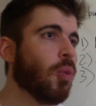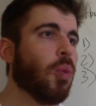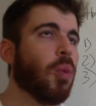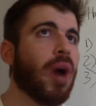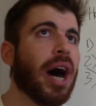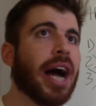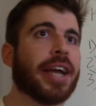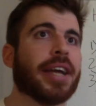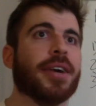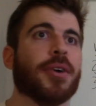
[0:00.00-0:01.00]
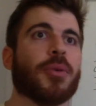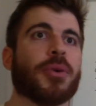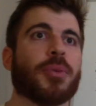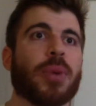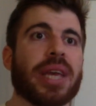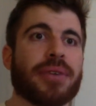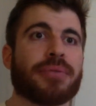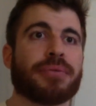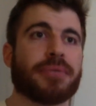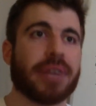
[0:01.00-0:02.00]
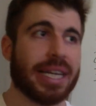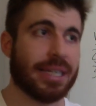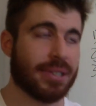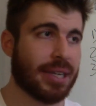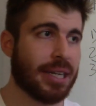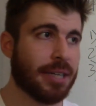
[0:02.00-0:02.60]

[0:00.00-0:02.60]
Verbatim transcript: why would we risk